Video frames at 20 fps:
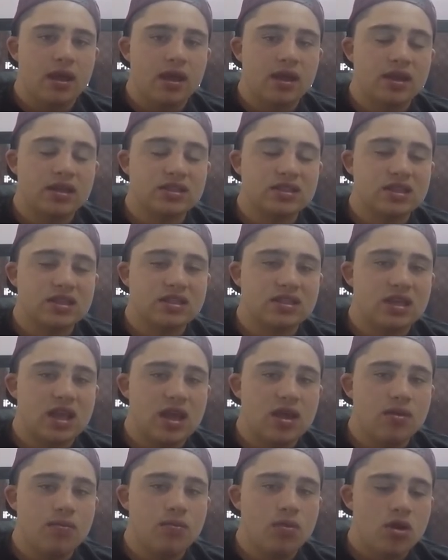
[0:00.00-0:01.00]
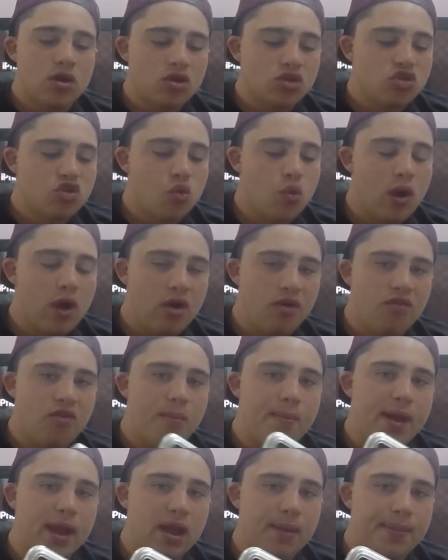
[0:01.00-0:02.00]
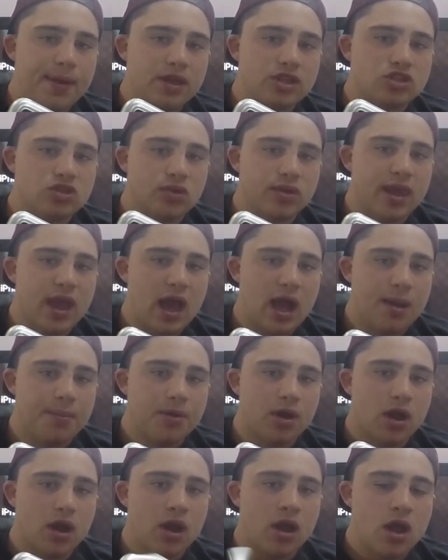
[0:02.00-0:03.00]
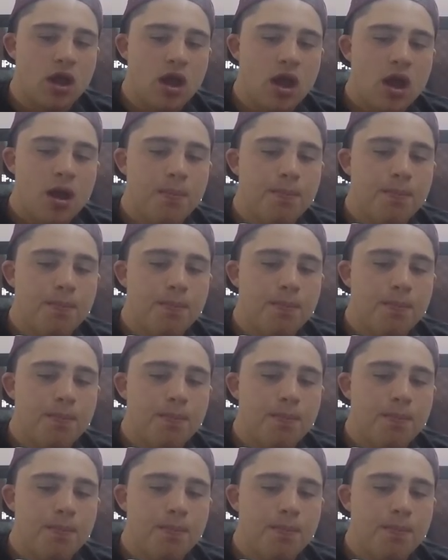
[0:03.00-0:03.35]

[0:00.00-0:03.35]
It is the same 12 megapixel camera,